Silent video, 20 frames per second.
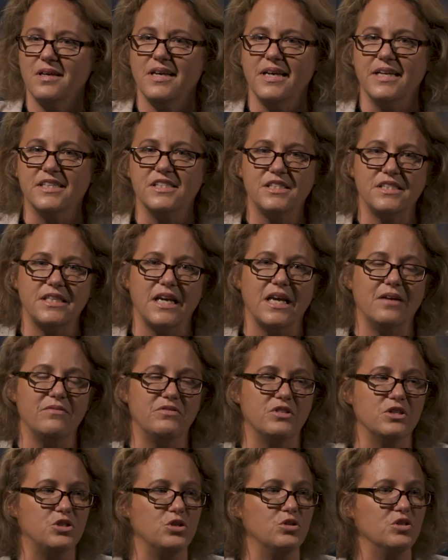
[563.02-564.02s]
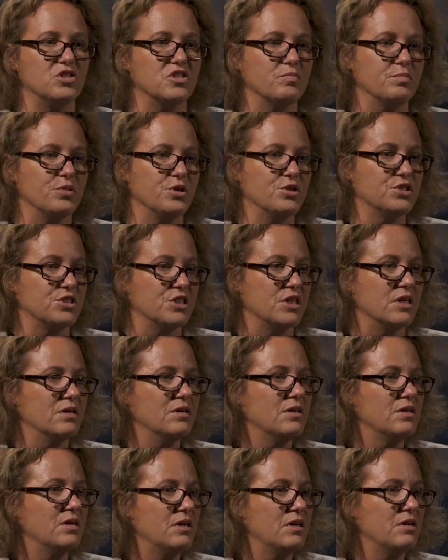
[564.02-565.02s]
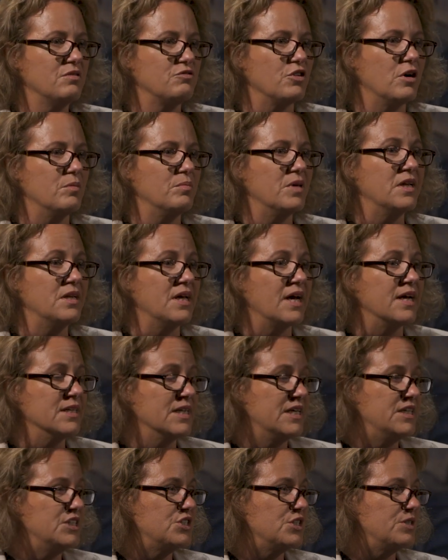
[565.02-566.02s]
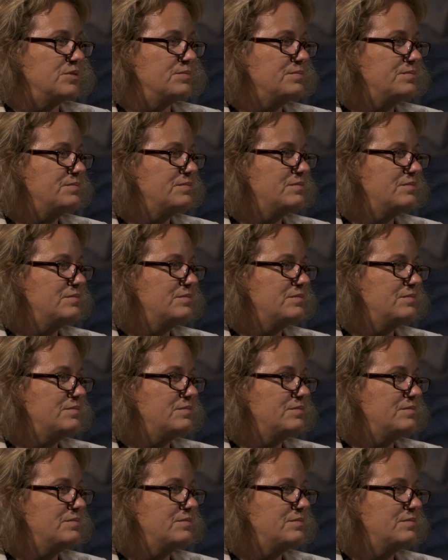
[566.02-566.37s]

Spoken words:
it saved the Jews of Persia from annihilation.